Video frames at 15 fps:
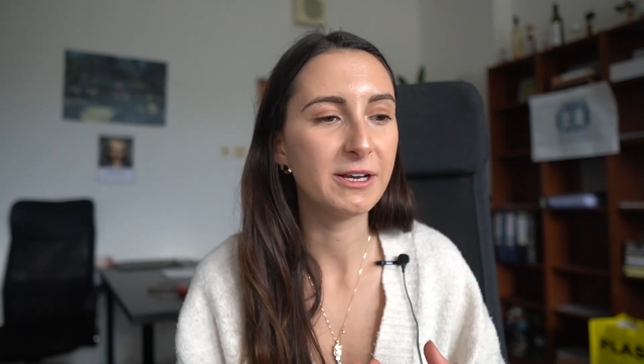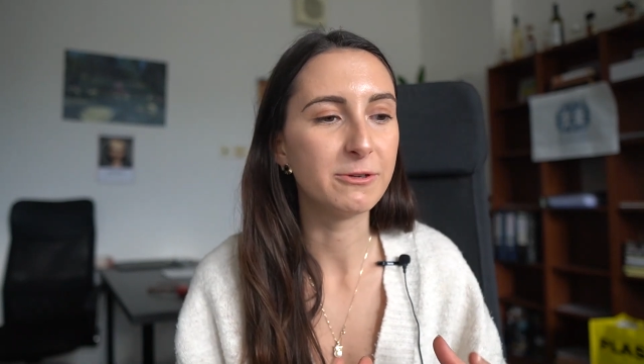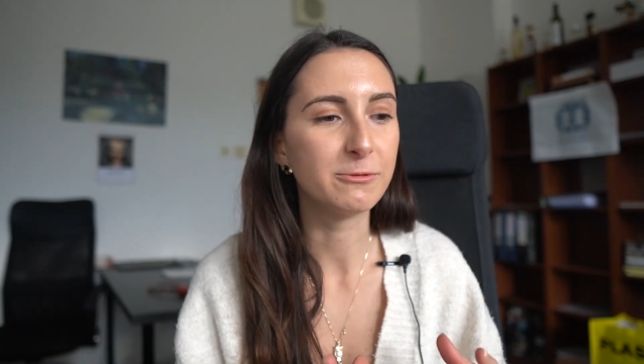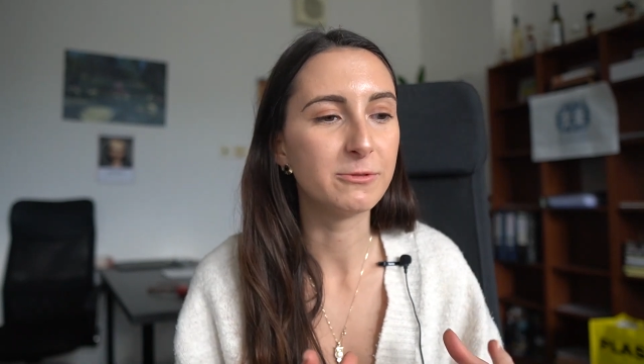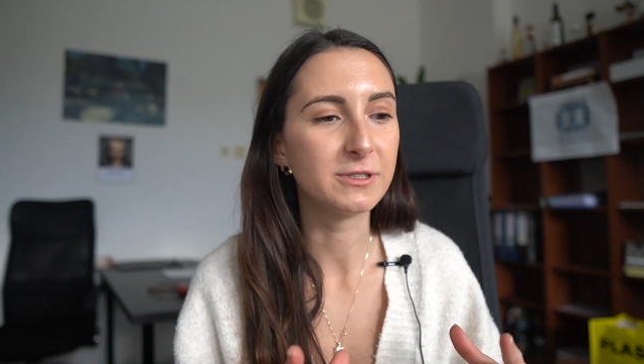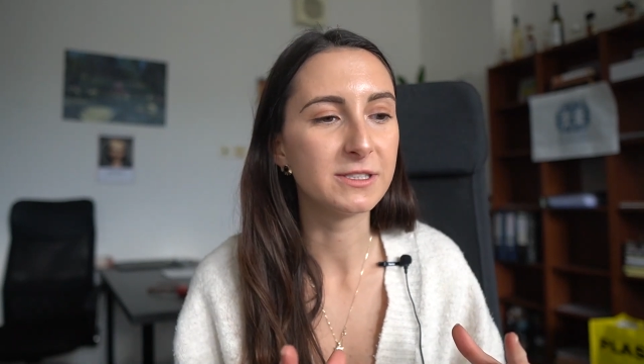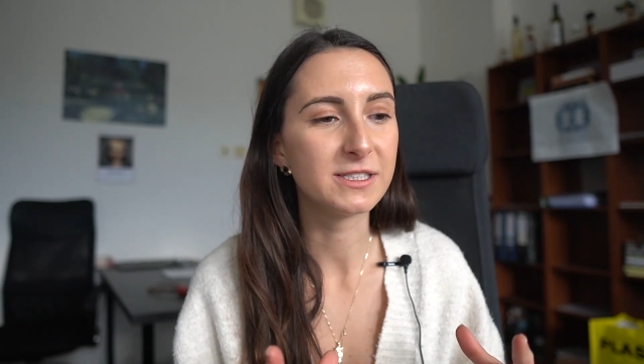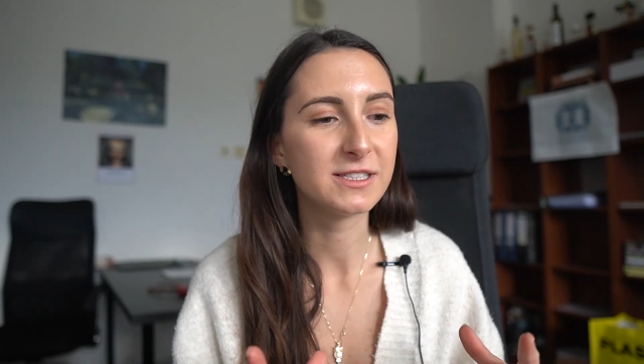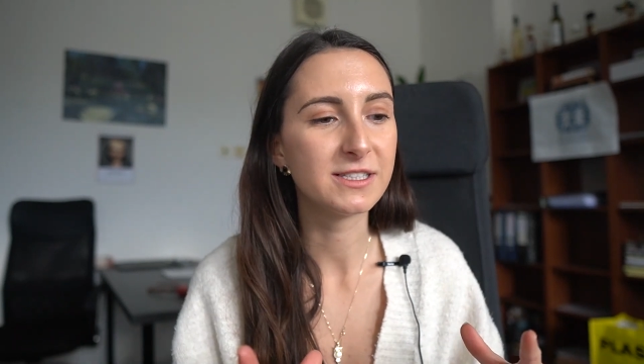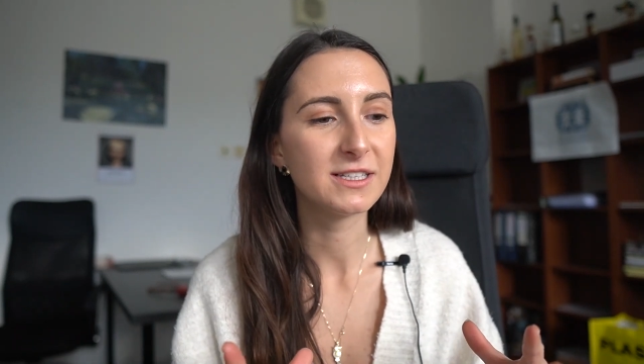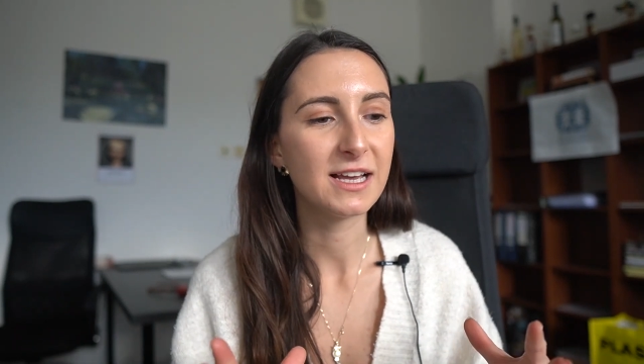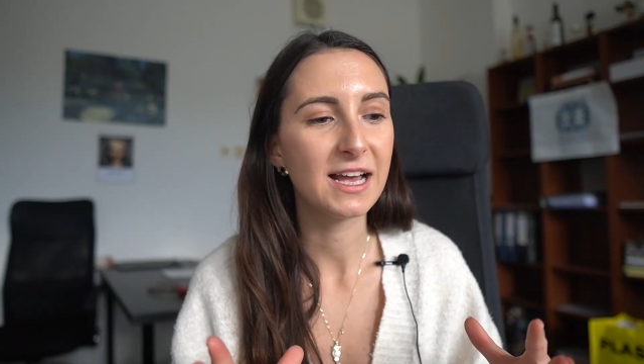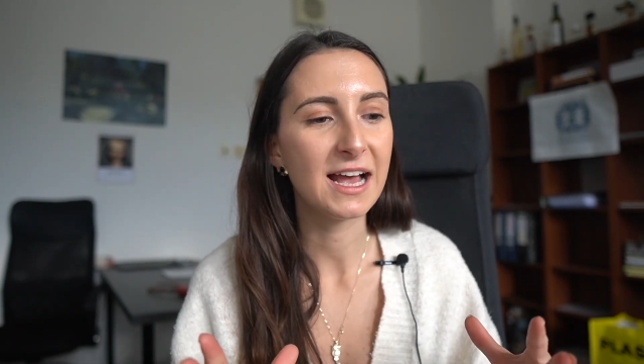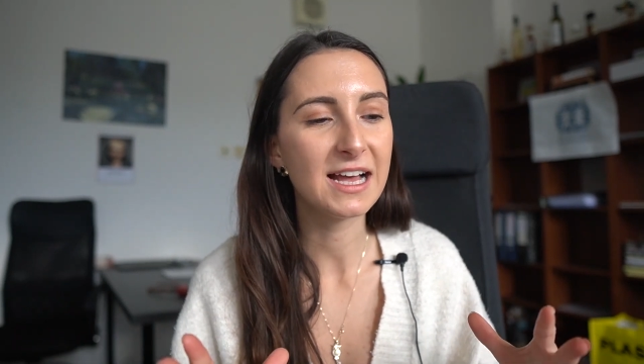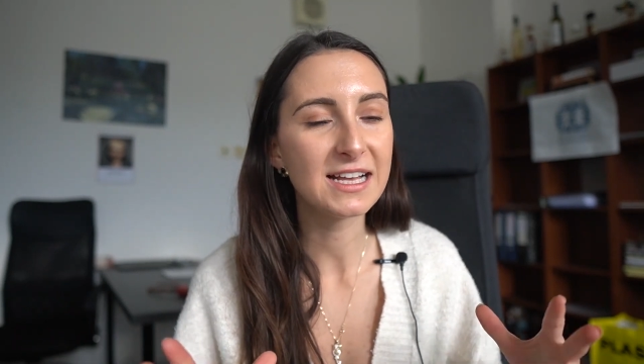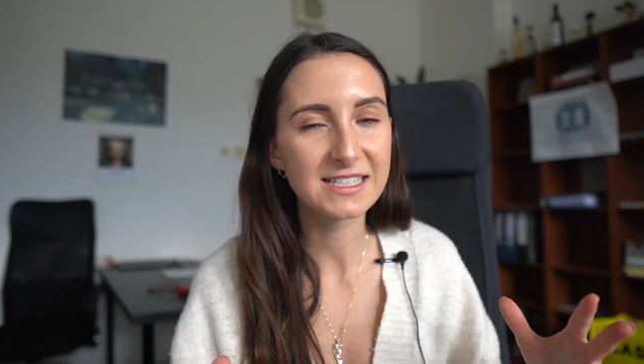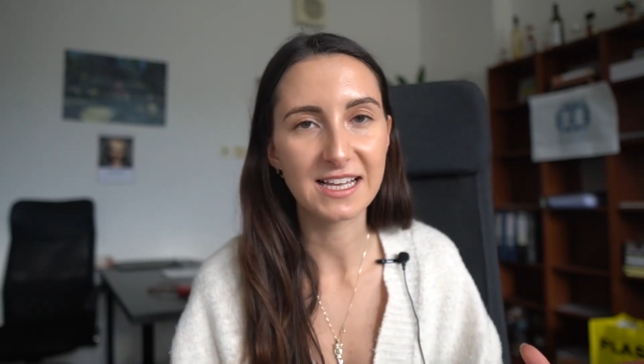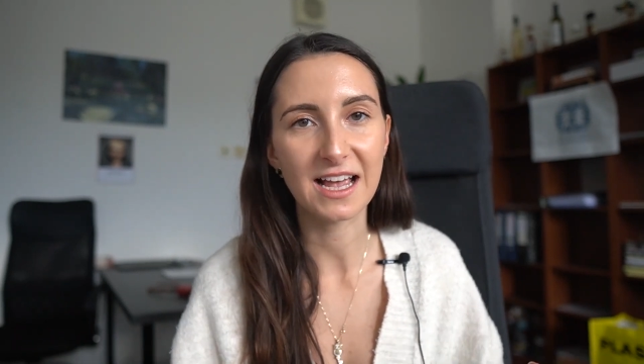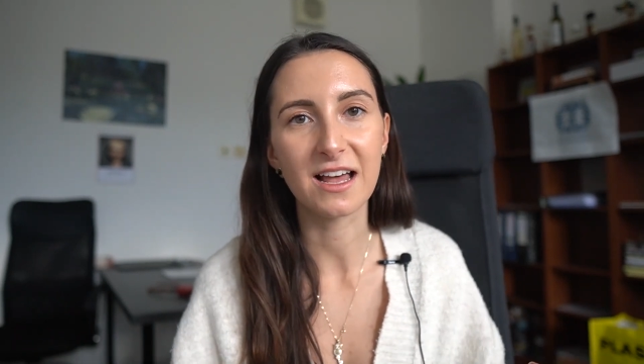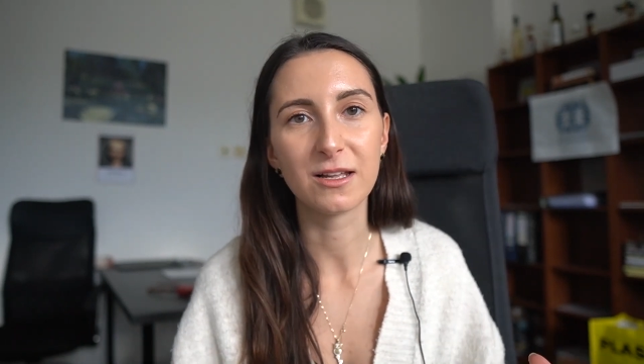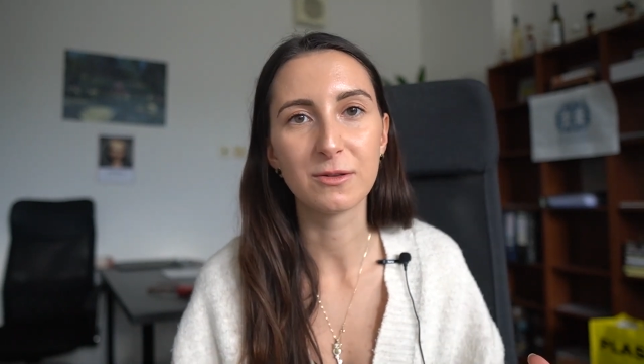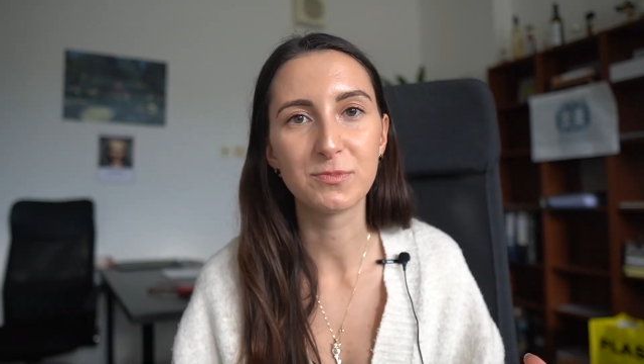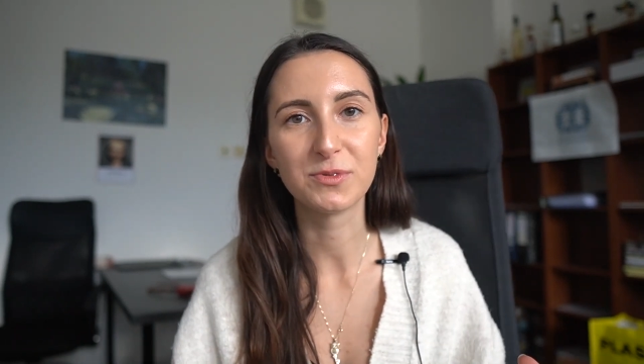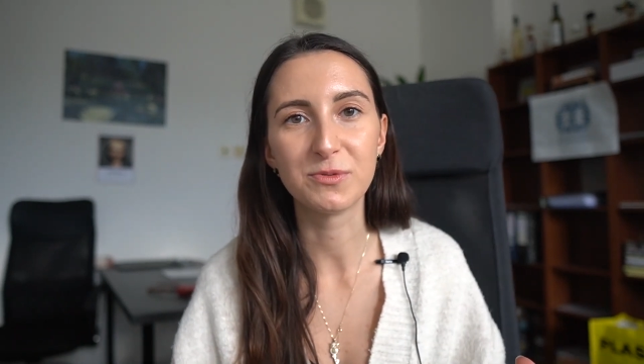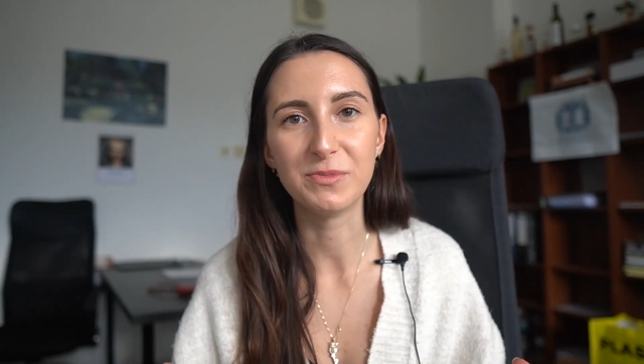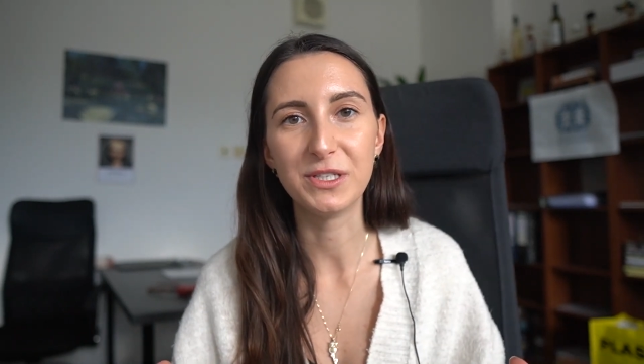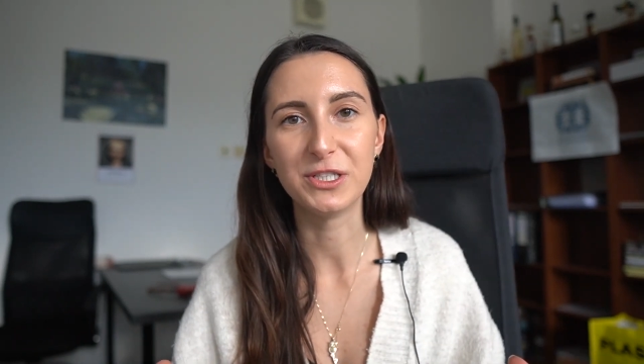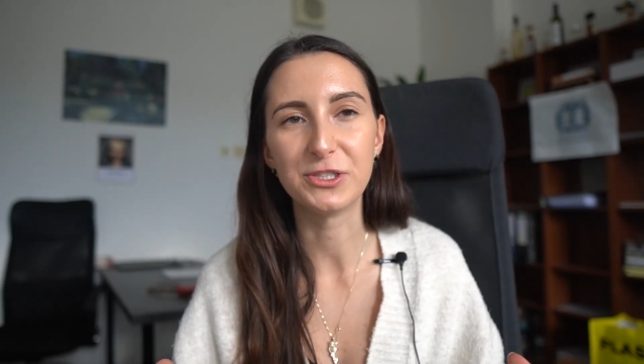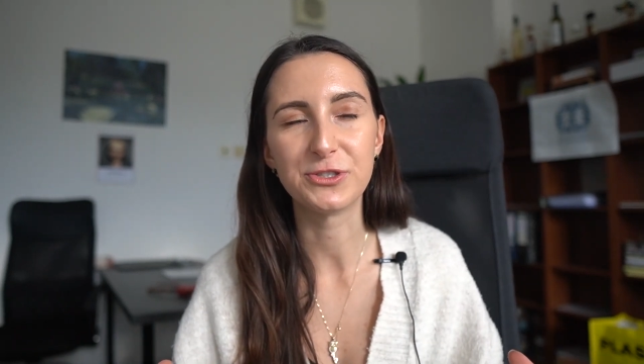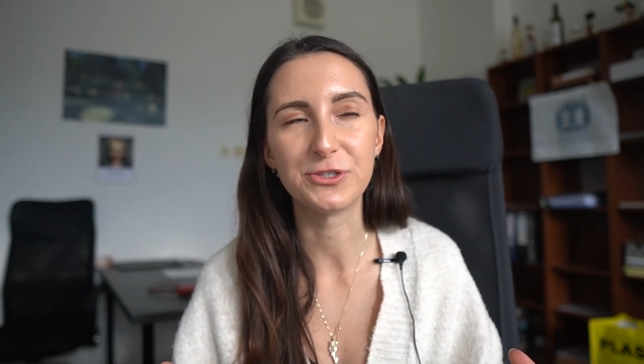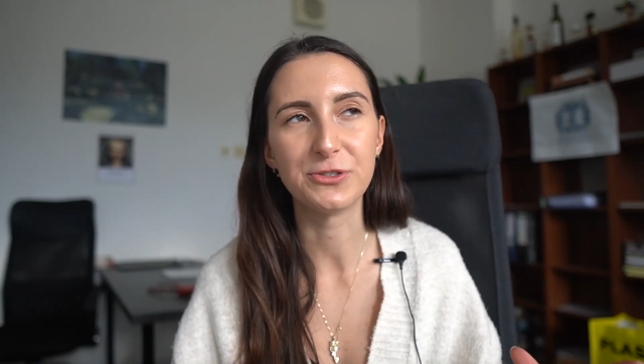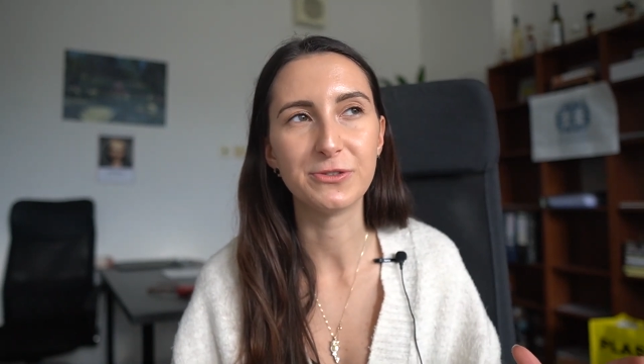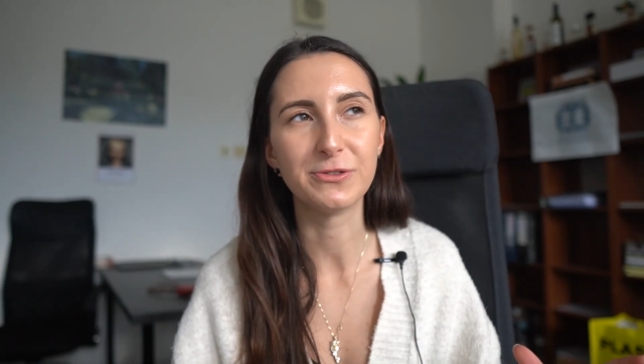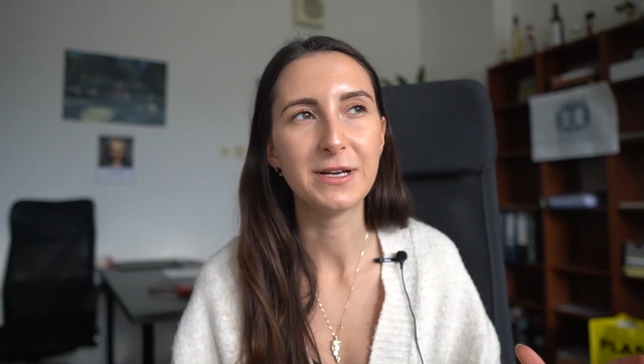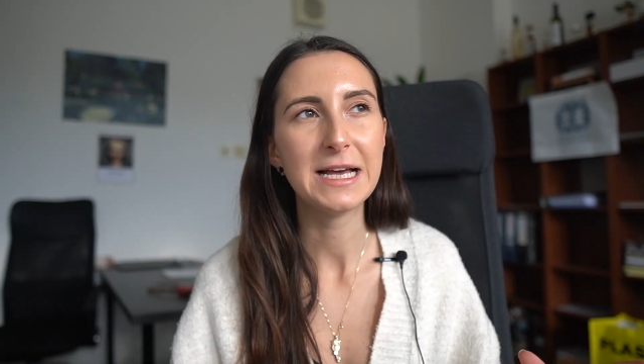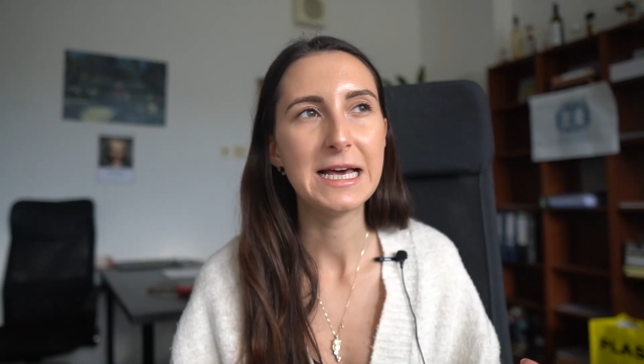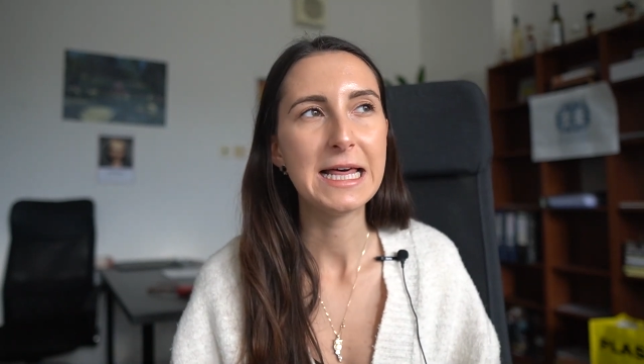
and what has helped me to